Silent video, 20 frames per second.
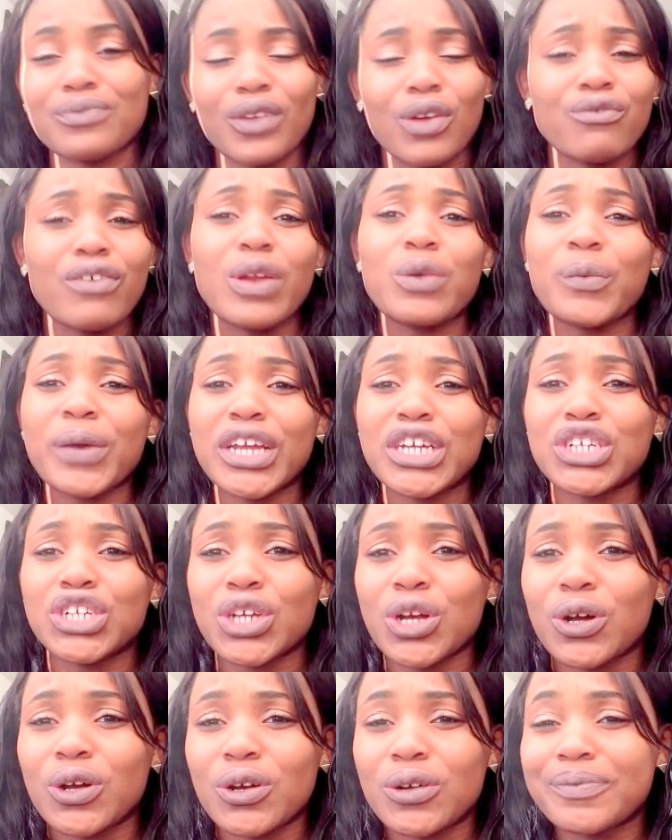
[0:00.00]
runway
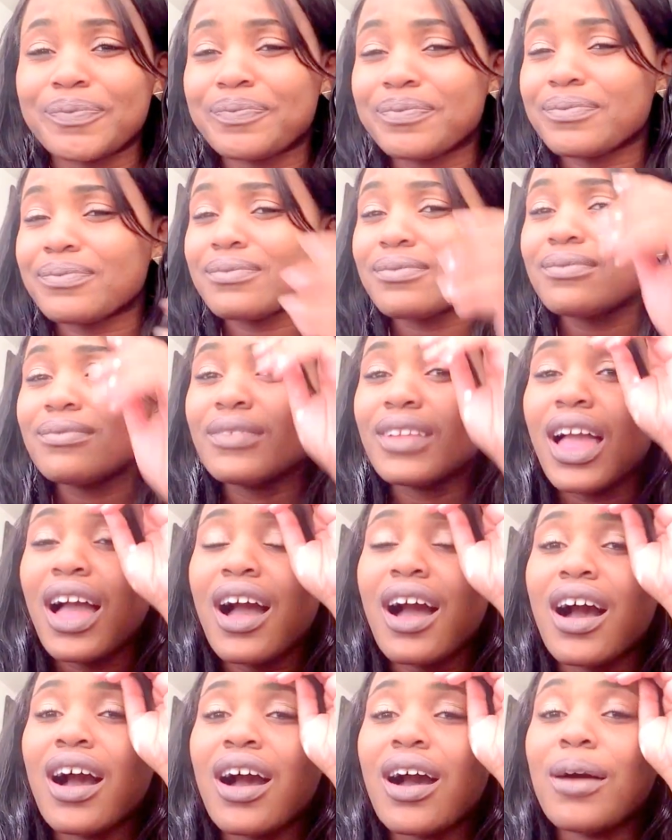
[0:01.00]
show.
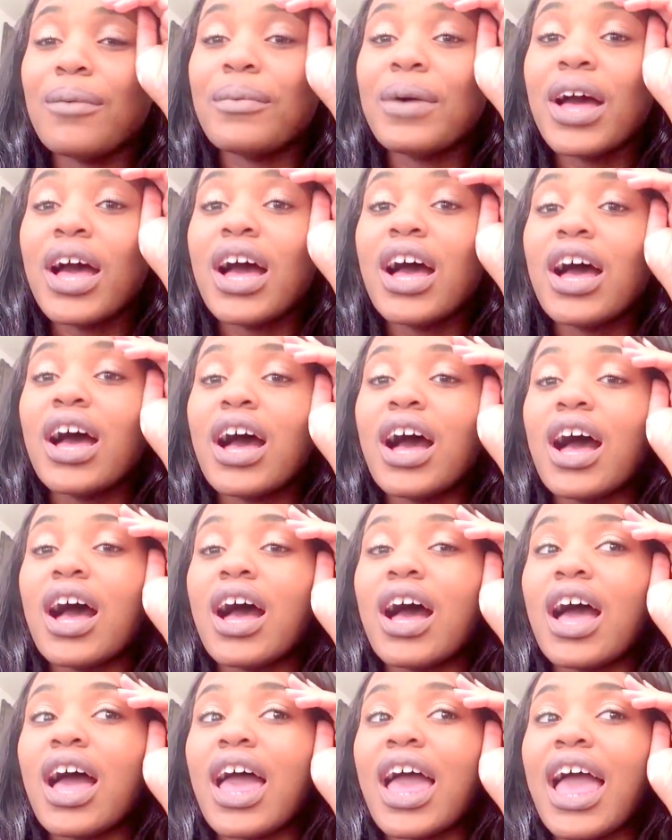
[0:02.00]
And
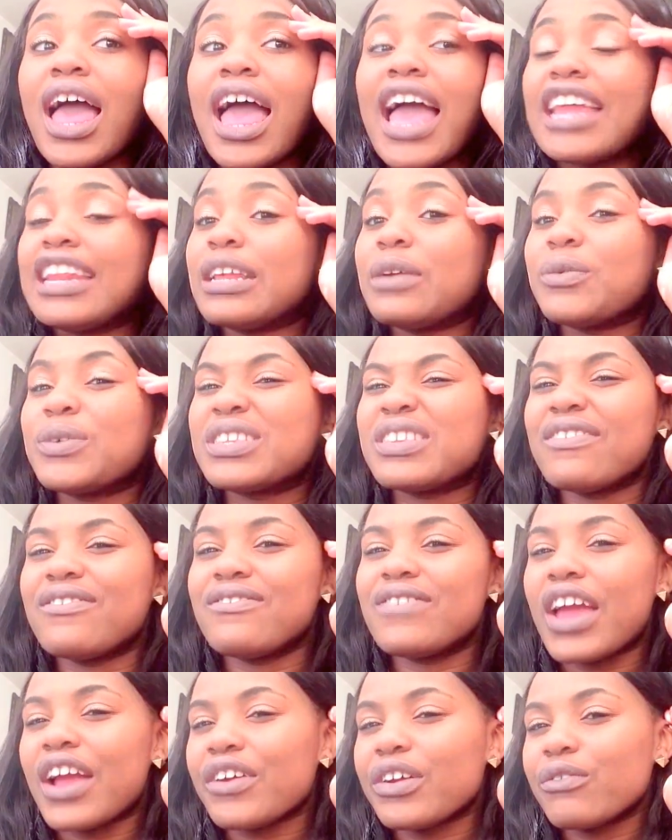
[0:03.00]
it was a
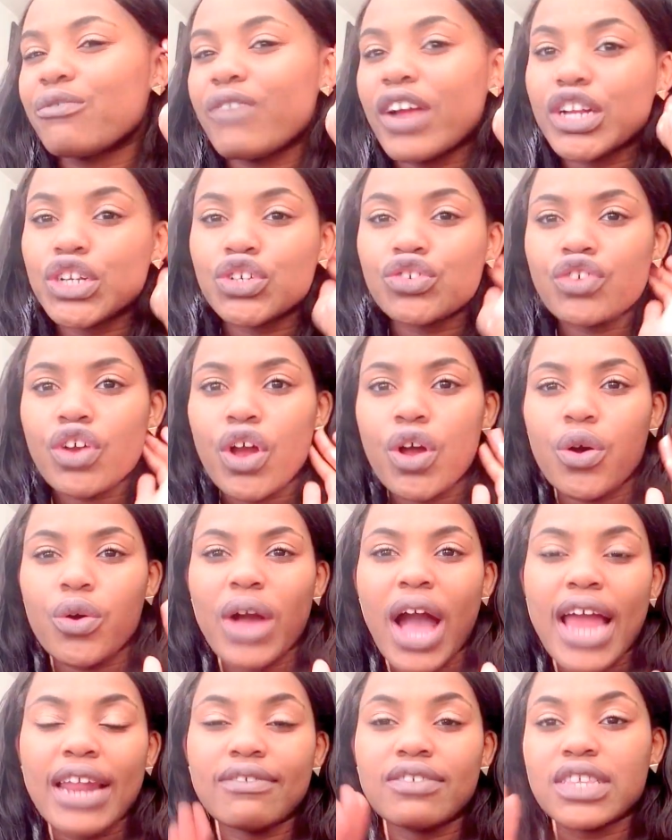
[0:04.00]
very retro,
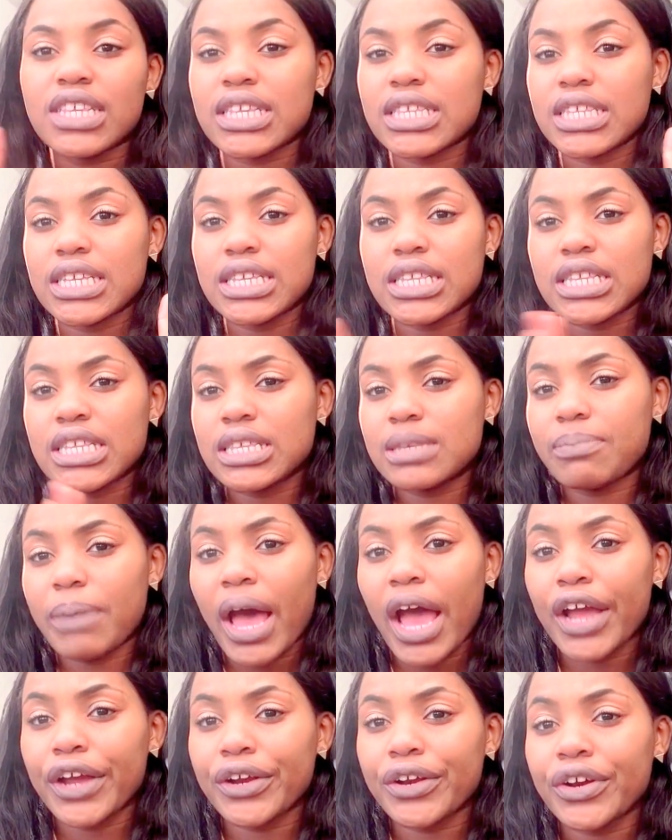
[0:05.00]
kind of 60s
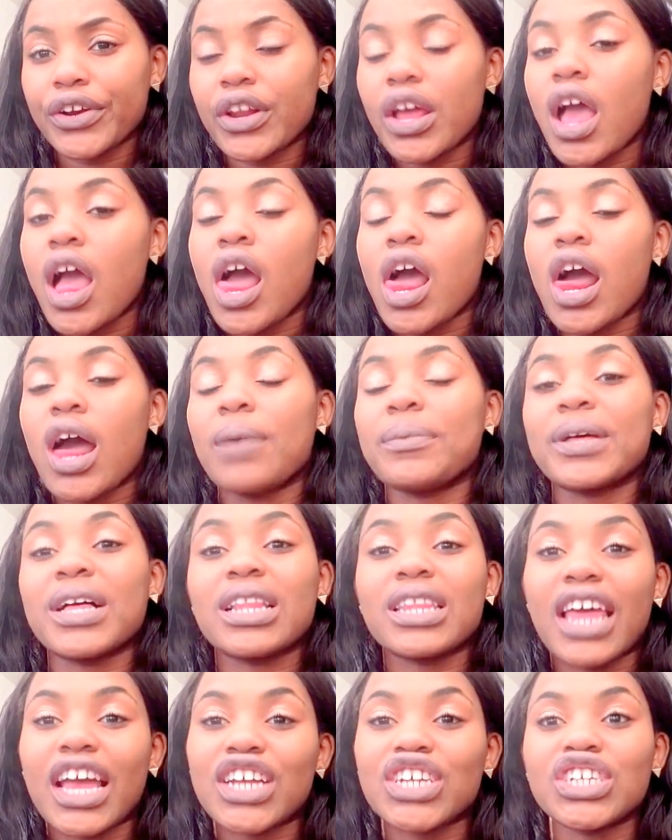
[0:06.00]
inspired
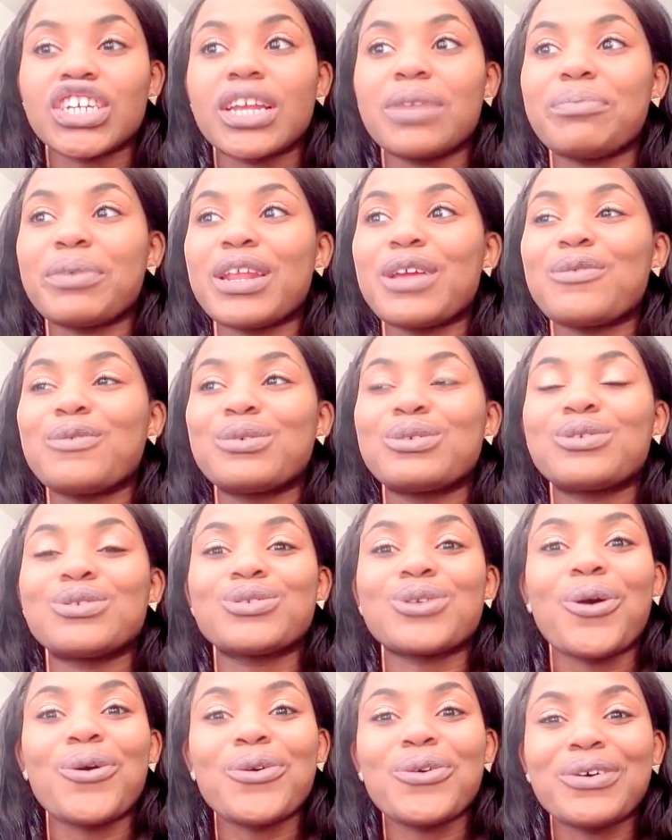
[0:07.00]
collection, but it was
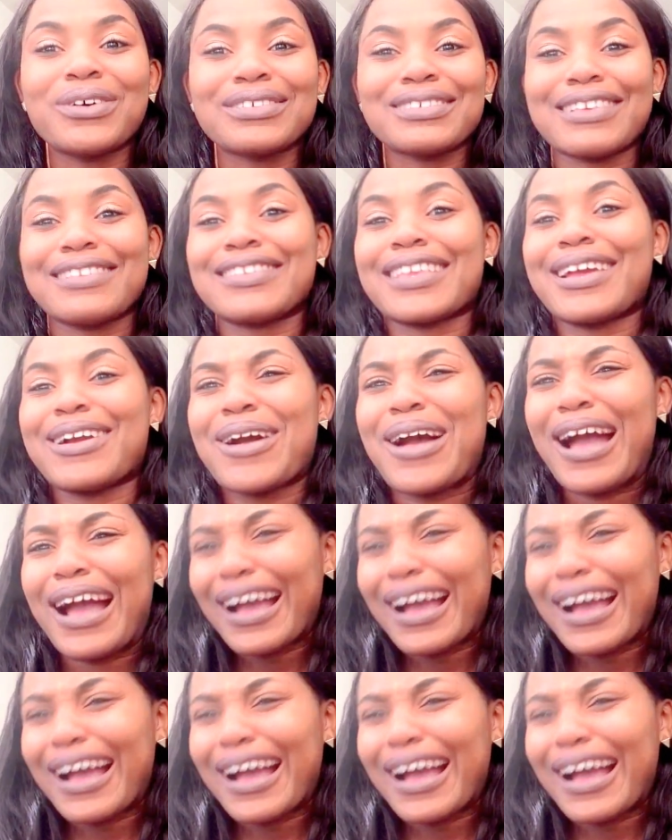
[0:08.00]
so cool. So I was like,